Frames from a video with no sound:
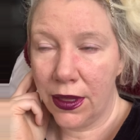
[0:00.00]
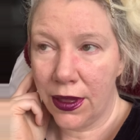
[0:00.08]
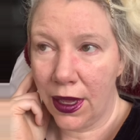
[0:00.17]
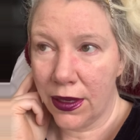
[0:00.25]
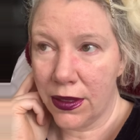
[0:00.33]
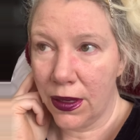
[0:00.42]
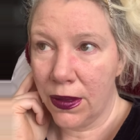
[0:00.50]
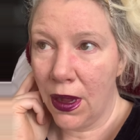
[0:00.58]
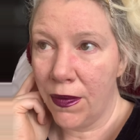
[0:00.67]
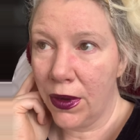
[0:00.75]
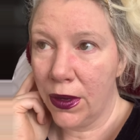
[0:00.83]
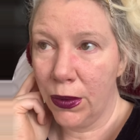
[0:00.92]
things I
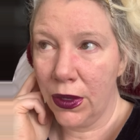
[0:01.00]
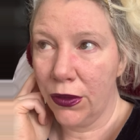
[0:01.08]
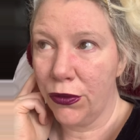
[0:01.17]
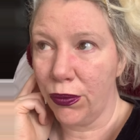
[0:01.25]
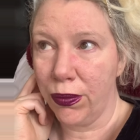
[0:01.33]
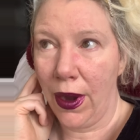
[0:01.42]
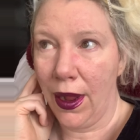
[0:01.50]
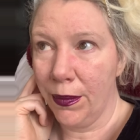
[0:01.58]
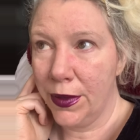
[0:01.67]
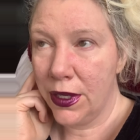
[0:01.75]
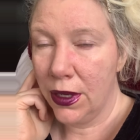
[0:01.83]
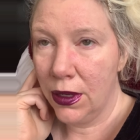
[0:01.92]
never could, would have dreamt.